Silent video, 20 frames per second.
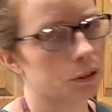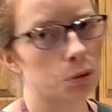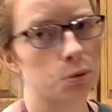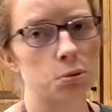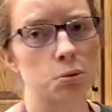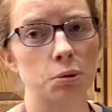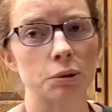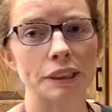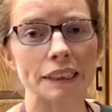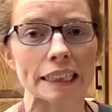
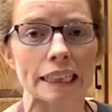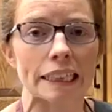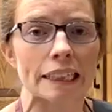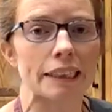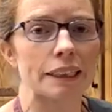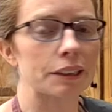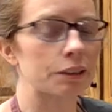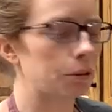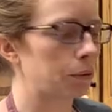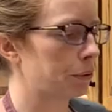cooled
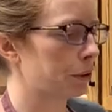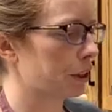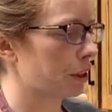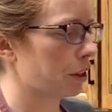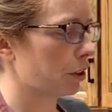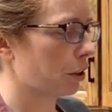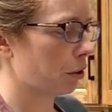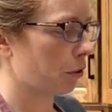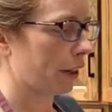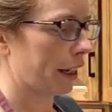slightly, so I'm just going
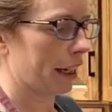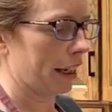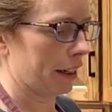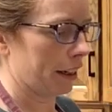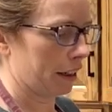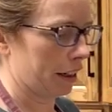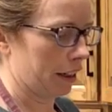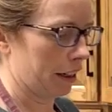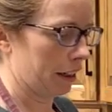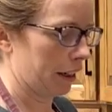to go
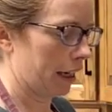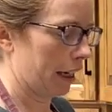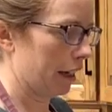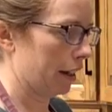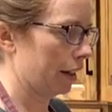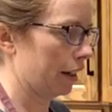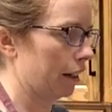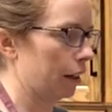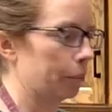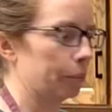ahead and
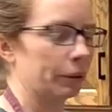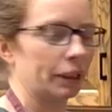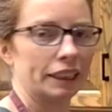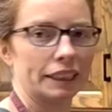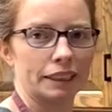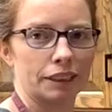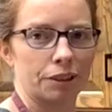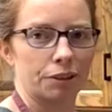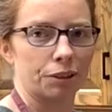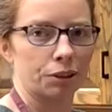
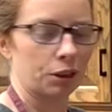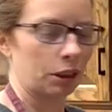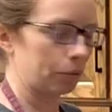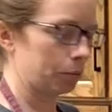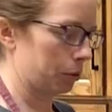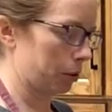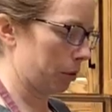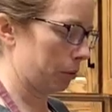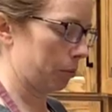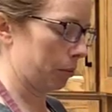blitz those up
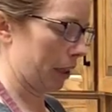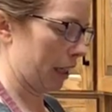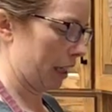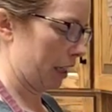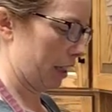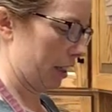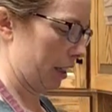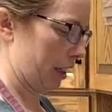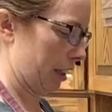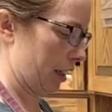with
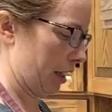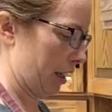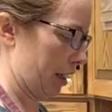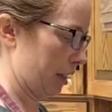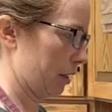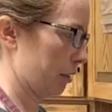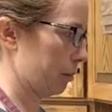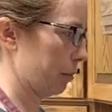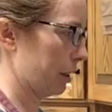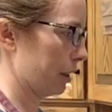my
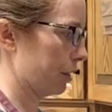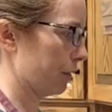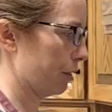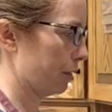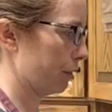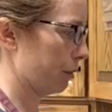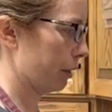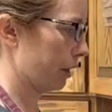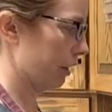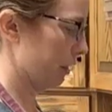hand mixer
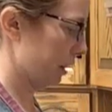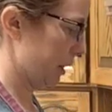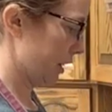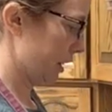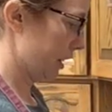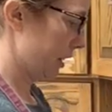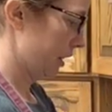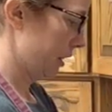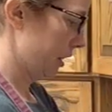as well here.